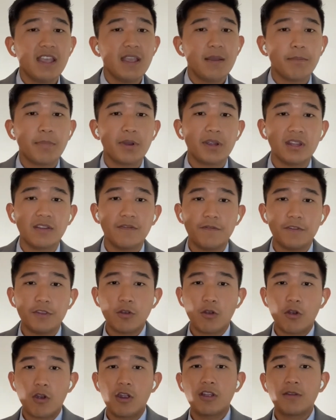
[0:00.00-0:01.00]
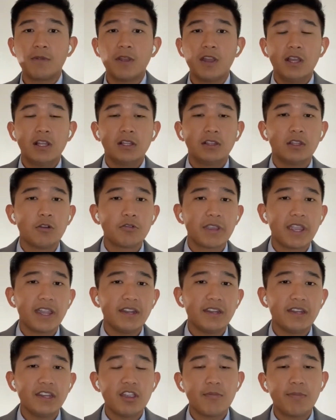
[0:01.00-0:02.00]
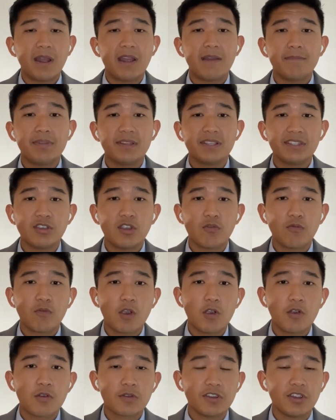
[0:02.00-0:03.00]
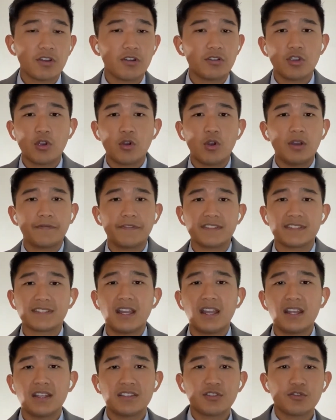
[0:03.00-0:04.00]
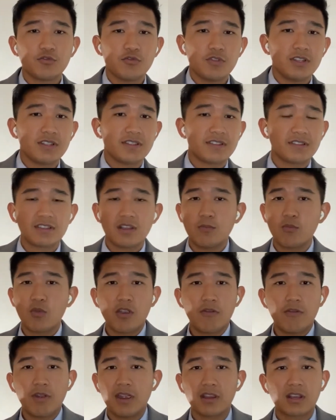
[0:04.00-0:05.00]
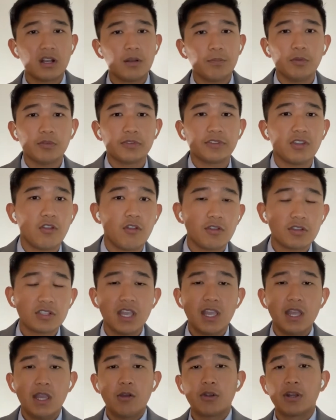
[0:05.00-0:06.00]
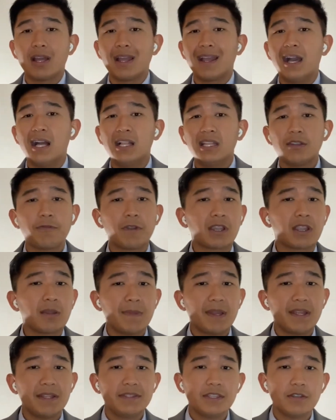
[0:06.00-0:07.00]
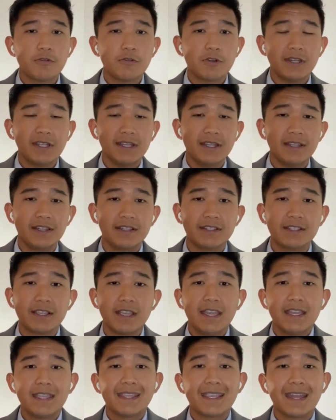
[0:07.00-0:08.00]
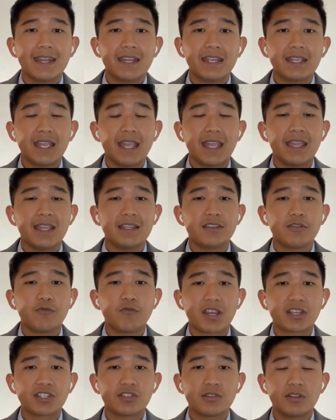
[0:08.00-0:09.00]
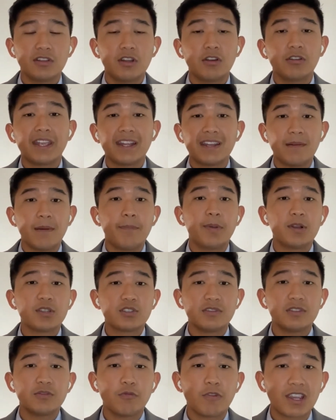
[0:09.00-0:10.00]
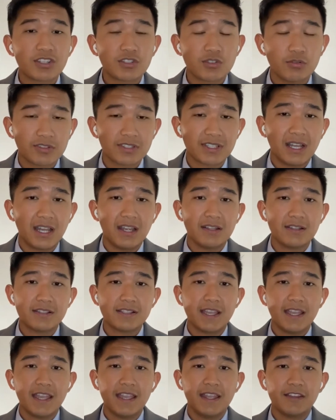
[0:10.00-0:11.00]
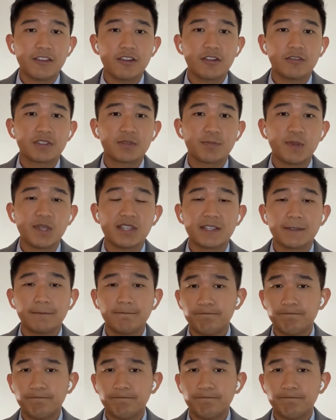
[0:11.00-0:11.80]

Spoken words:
But if you are located nearby a busier road, you're off the side streets somewhere right a couple of turns, what I highly recommend doing is getting getting a bunch of directional signs and speak